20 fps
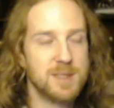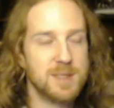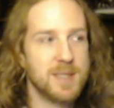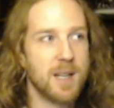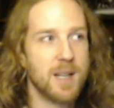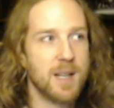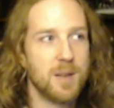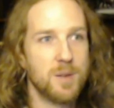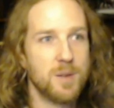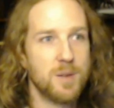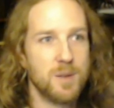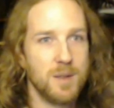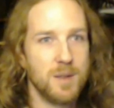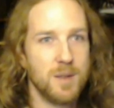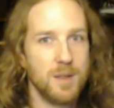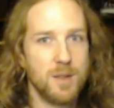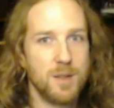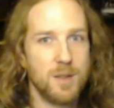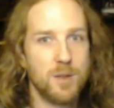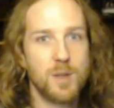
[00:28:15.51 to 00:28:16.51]
Now,
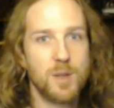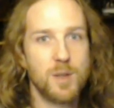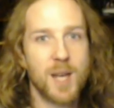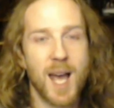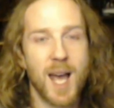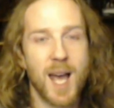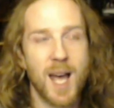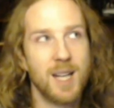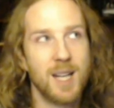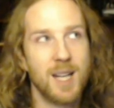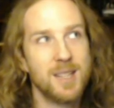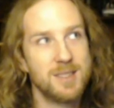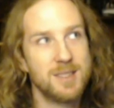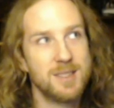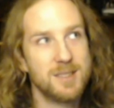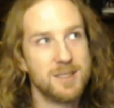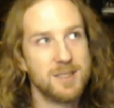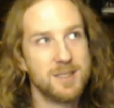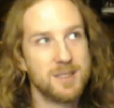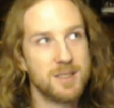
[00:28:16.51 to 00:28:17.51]
you
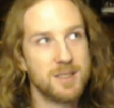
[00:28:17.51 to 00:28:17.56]
can